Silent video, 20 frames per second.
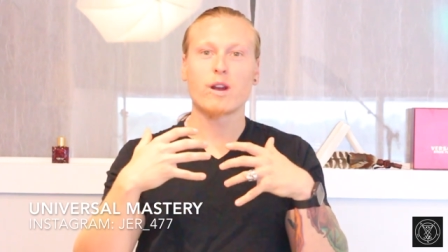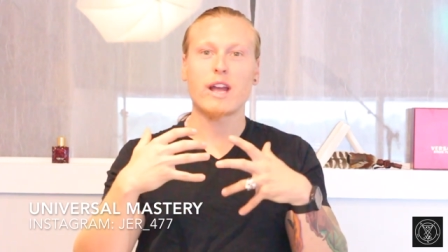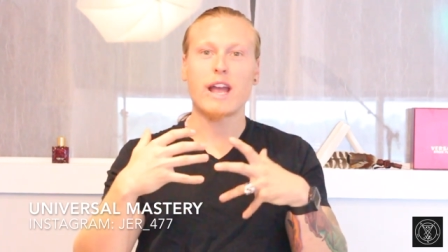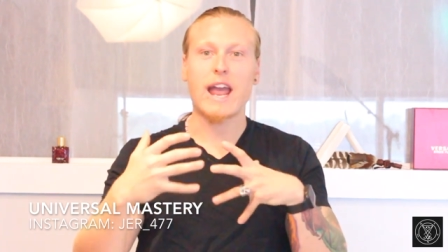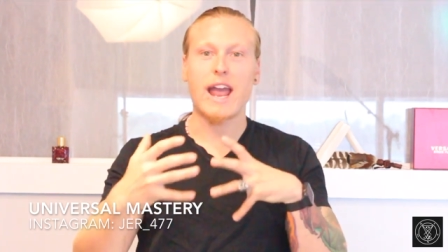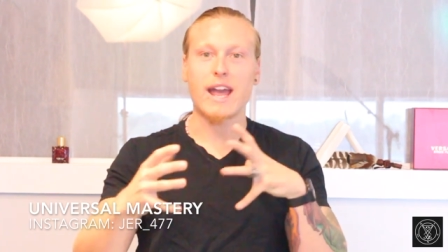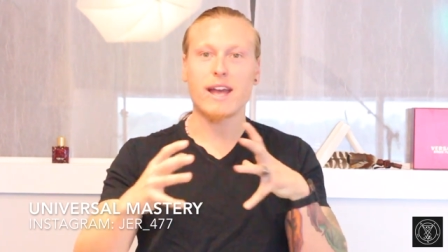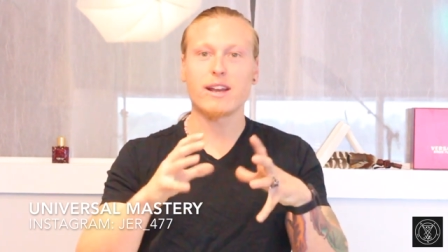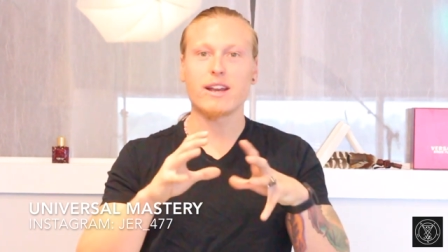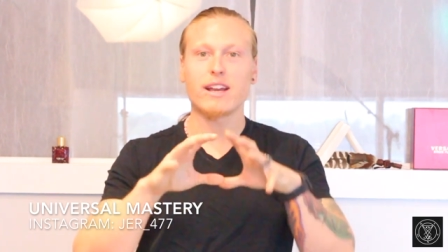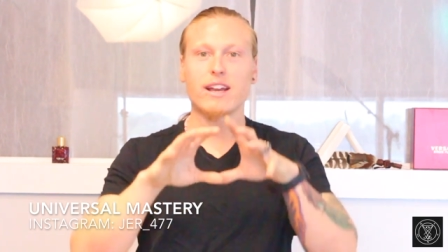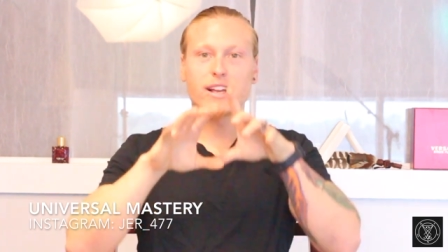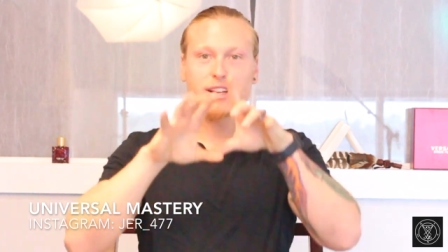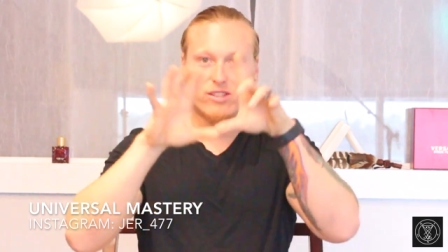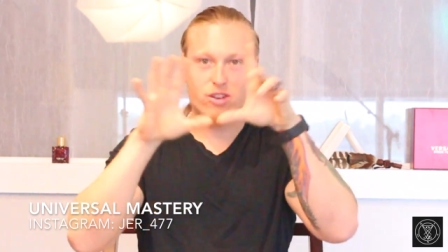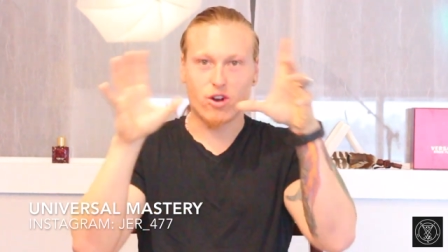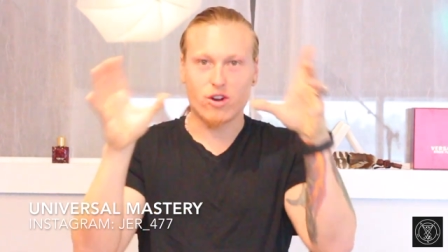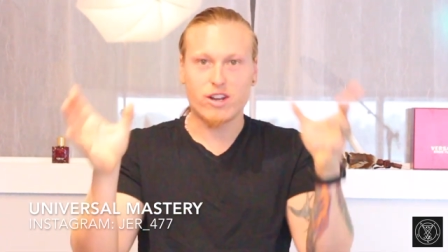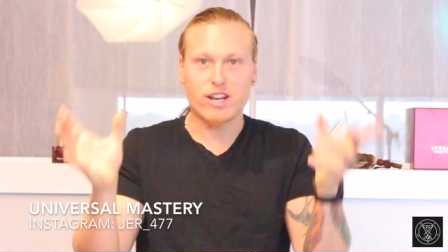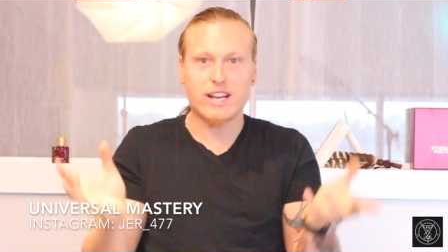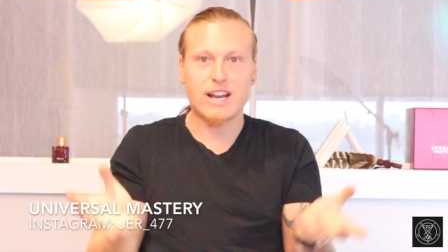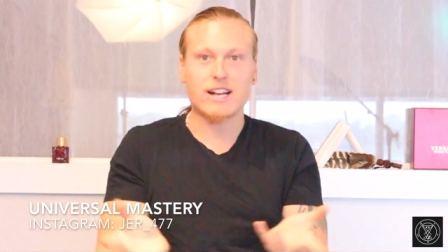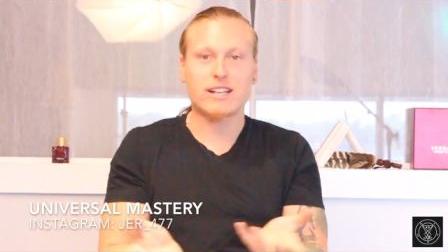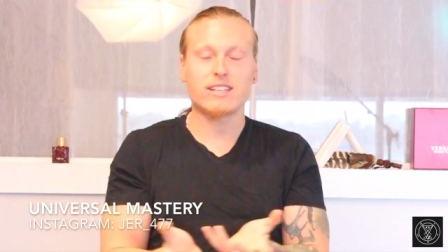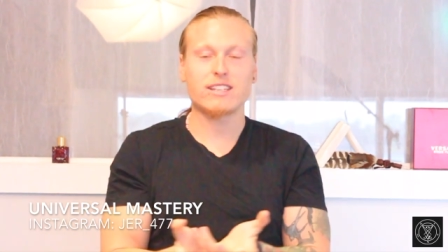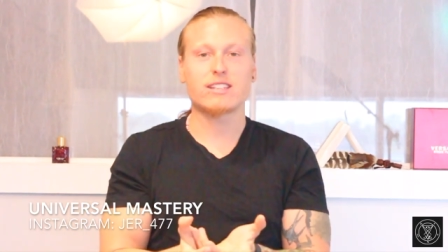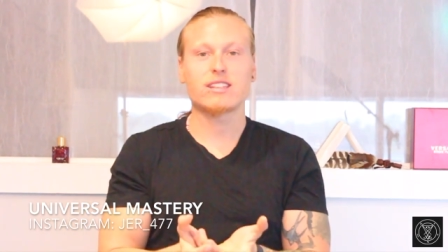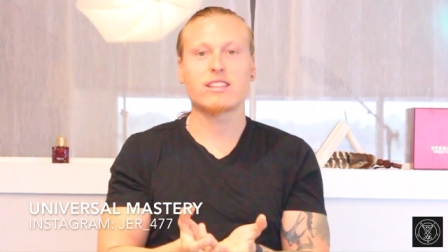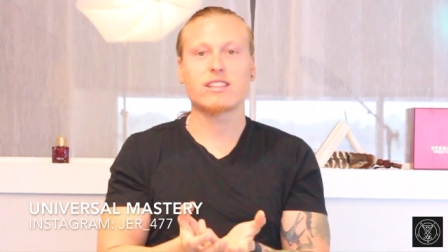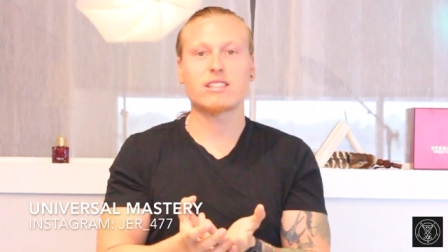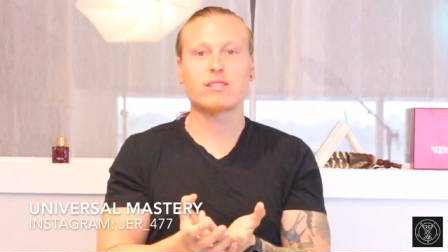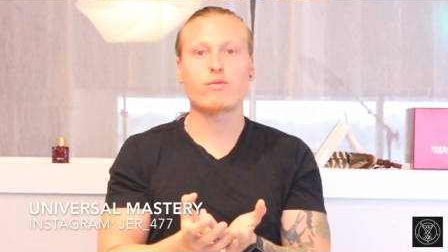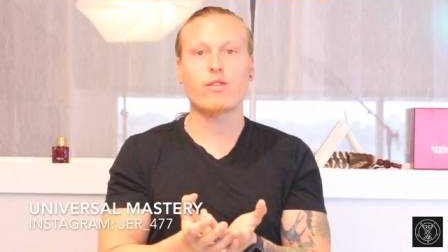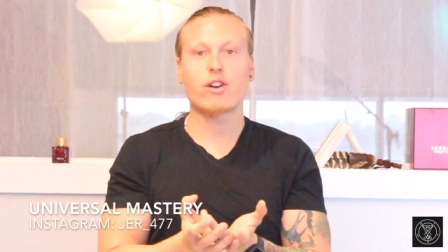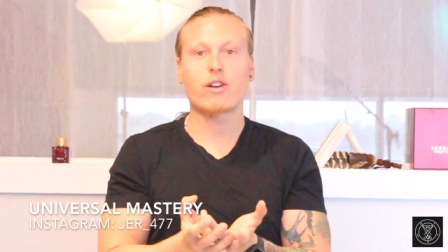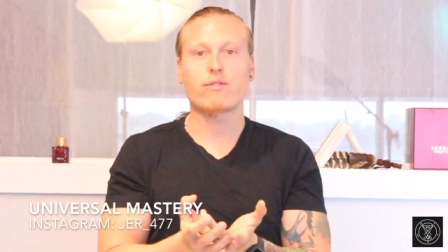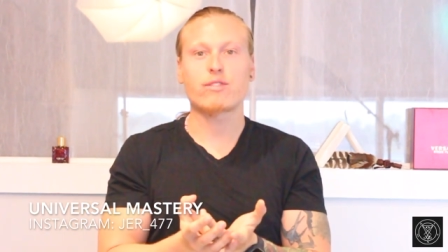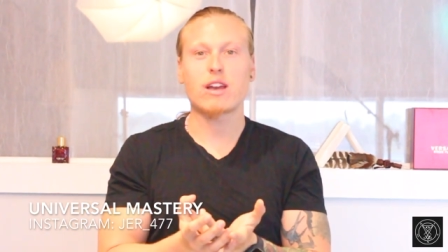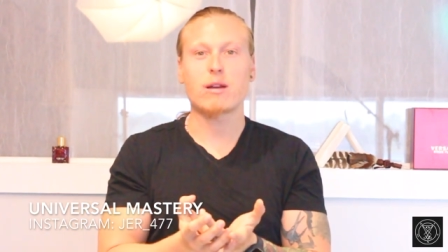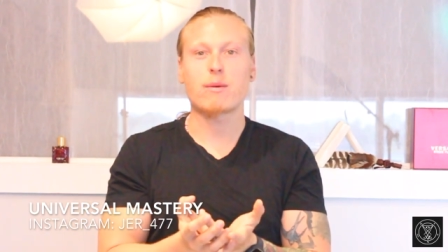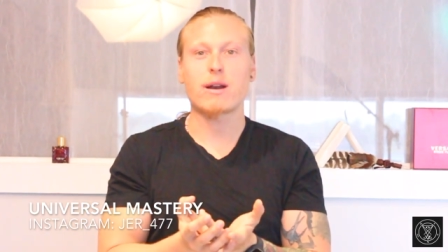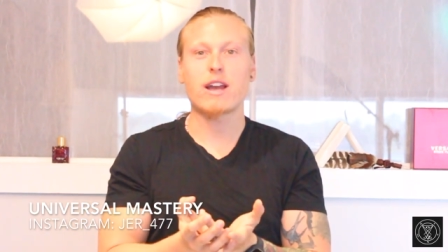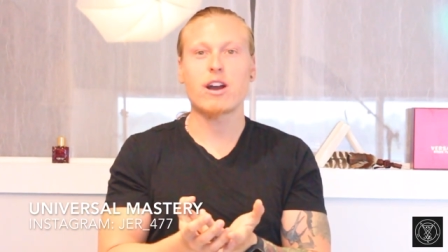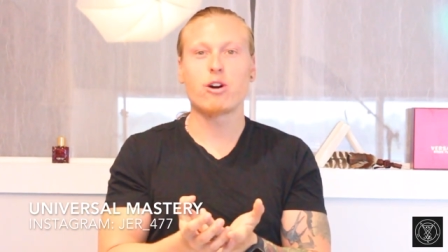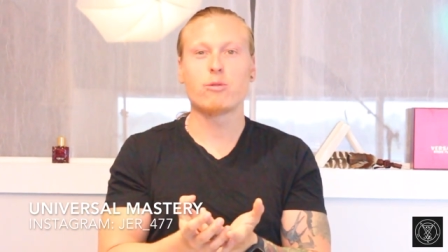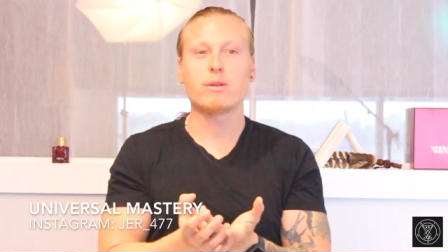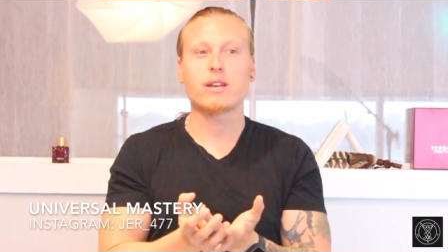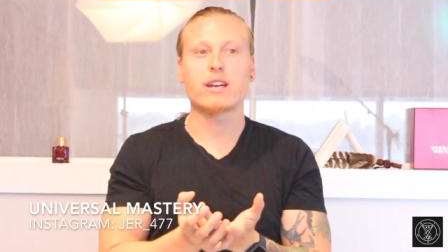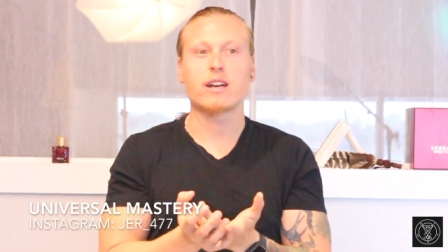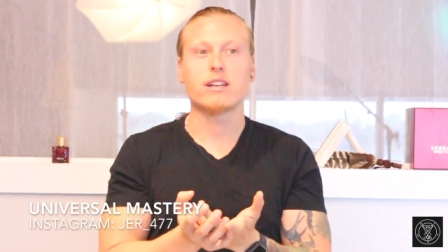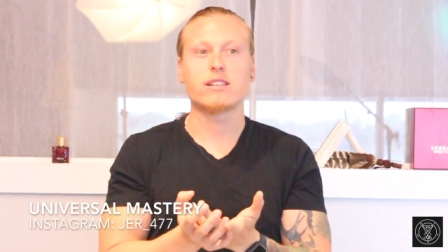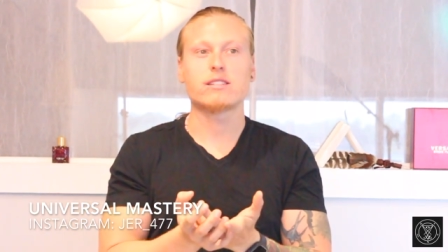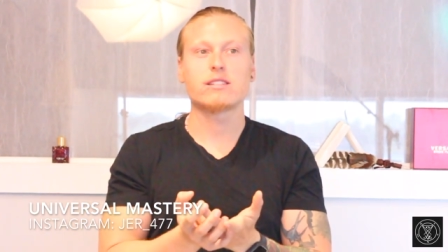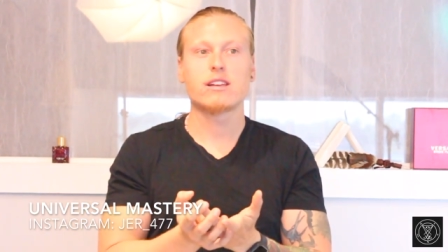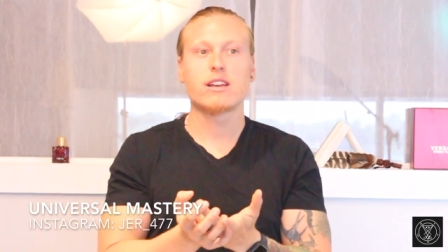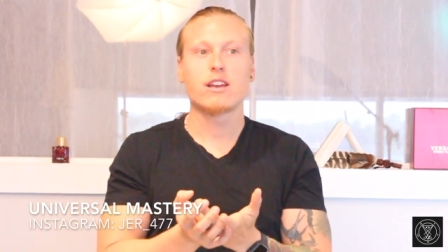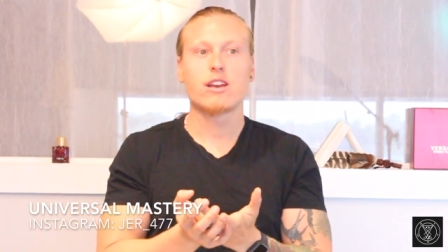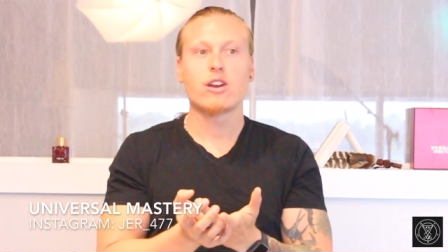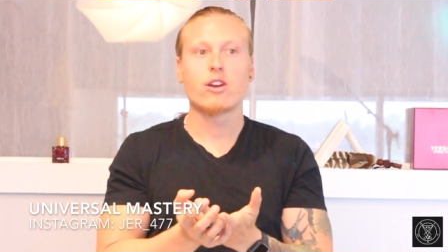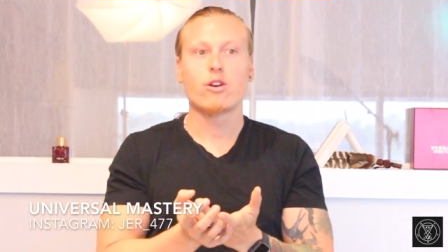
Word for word: and it's all connecting to the sphere of Thamiel because